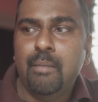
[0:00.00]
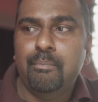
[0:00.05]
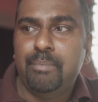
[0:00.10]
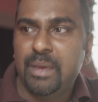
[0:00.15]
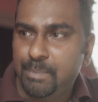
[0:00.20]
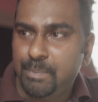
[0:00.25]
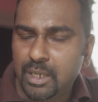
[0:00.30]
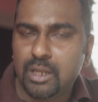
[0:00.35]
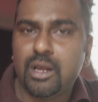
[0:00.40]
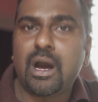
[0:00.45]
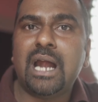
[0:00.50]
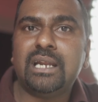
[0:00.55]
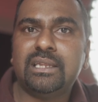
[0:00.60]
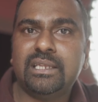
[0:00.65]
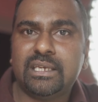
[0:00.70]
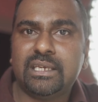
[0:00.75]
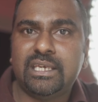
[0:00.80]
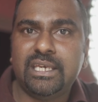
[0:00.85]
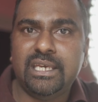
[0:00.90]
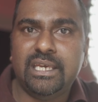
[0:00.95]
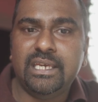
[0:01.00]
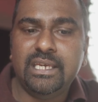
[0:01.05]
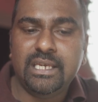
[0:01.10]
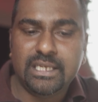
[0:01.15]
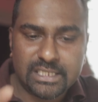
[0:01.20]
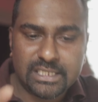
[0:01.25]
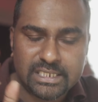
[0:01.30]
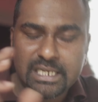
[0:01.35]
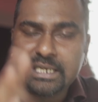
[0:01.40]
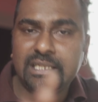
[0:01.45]
people got the key,
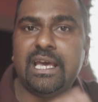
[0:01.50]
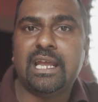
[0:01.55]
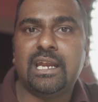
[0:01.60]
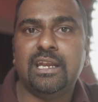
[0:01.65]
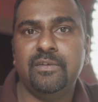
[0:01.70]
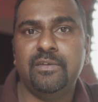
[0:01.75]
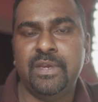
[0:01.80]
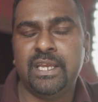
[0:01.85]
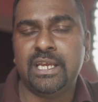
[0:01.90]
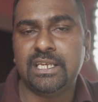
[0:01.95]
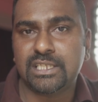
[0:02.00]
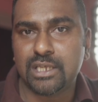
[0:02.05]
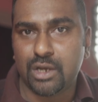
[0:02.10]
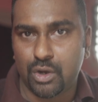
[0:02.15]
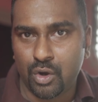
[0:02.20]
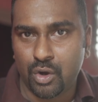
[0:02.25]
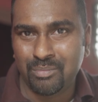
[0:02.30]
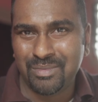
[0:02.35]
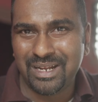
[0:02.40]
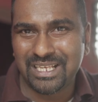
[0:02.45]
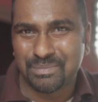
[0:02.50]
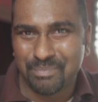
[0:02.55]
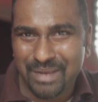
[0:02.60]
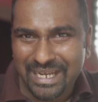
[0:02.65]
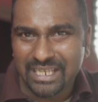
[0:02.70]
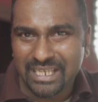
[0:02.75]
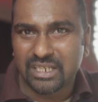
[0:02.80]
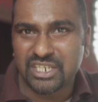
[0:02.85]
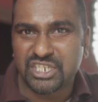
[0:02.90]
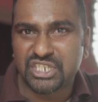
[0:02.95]
still they are living as a homeless.
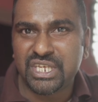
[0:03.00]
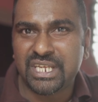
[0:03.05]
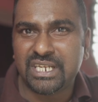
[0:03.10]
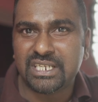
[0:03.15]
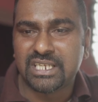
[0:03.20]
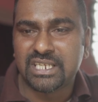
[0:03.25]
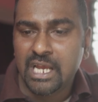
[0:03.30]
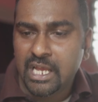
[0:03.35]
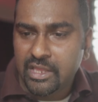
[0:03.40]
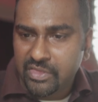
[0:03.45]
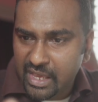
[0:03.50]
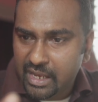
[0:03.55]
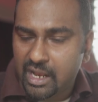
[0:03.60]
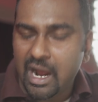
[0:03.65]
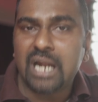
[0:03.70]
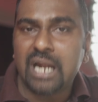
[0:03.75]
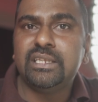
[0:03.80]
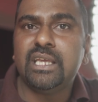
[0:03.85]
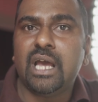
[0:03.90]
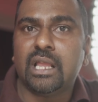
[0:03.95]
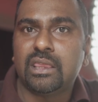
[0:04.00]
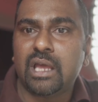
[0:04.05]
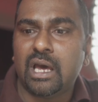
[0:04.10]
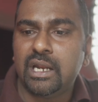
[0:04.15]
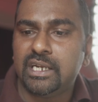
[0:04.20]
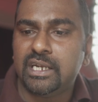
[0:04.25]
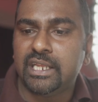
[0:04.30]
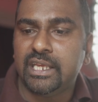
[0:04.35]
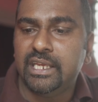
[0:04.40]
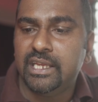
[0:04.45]
Many Christians, they got the
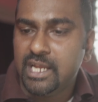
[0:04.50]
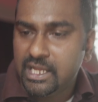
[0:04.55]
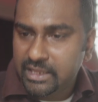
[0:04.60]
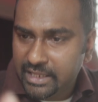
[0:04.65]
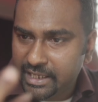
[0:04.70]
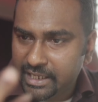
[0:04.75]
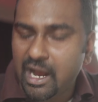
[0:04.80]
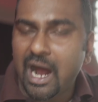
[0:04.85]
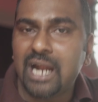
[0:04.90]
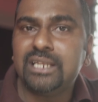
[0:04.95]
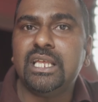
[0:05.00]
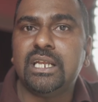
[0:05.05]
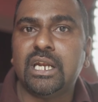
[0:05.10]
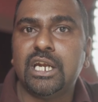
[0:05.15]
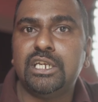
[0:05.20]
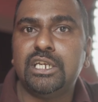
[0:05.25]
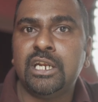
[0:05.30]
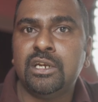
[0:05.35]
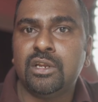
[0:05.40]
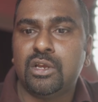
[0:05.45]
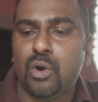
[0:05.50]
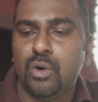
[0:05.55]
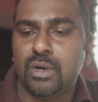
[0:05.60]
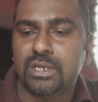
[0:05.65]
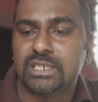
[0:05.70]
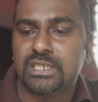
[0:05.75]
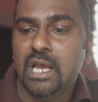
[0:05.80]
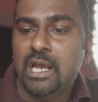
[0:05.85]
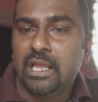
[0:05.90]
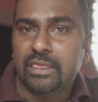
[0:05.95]
authority, they got the written
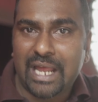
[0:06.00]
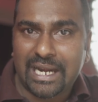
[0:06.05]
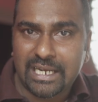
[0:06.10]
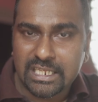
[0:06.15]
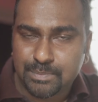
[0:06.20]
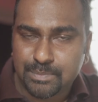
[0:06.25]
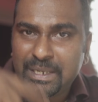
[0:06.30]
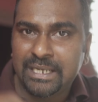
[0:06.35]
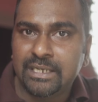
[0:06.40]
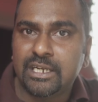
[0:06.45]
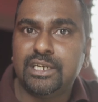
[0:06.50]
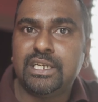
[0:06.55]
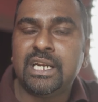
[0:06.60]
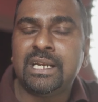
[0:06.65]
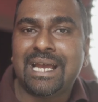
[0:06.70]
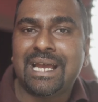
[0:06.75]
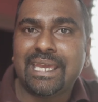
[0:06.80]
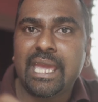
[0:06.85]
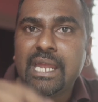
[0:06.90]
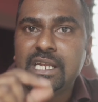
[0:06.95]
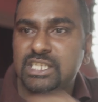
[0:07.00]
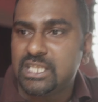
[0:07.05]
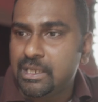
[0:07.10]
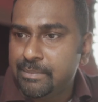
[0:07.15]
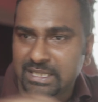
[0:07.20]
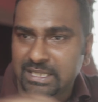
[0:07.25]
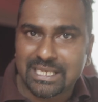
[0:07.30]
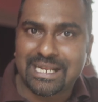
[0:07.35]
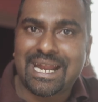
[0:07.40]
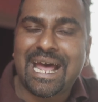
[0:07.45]
codes that has been written against them
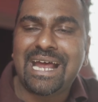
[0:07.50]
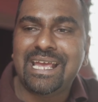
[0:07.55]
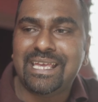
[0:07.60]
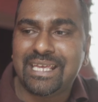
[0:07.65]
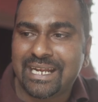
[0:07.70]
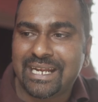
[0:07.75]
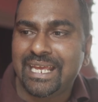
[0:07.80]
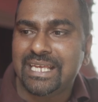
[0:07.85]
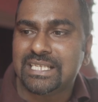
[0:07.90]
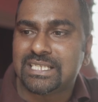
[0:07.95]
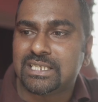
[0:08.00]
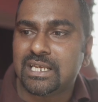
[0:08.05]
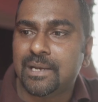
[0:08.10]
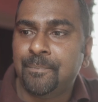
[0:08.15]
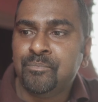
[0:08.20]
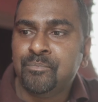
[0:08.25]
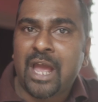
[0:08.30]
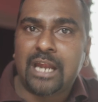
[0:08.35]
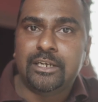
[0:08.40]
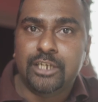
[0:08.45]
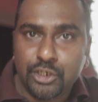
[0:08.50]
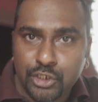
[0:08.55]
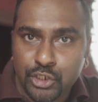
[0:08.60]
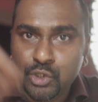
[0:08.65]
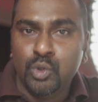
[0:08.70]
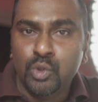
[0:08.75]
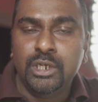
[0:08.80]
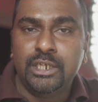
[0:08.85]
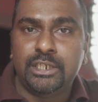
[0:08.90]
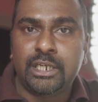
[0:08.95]
is erased, and a
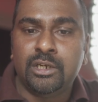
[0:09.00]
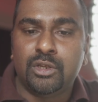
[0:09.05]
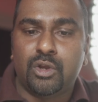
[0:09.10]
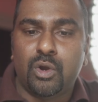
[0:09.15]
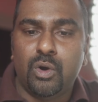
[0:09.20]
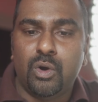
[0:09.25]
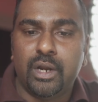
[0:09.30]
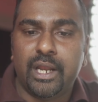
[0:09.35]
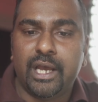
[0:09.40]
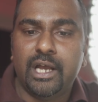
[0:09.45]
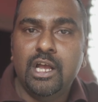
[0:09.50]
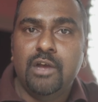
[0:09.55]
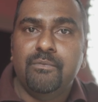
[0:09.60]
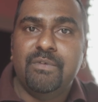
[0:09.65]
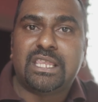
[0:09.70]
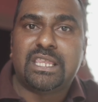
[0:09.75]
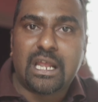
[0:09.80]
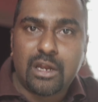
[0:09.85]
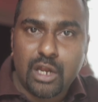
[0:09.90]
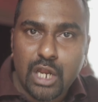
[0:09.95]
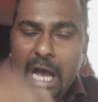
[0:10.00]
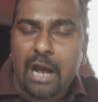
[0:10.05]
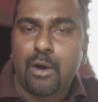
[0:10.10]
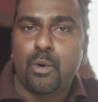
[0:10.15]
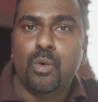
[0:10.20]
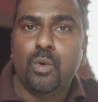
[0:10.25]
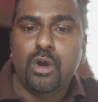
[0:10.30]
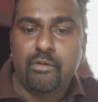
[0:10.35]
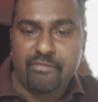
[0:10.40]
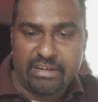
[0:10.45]
new written code with the
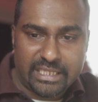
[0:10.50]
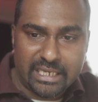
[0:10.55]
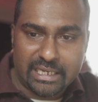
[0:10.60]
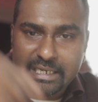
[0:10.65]
love, with the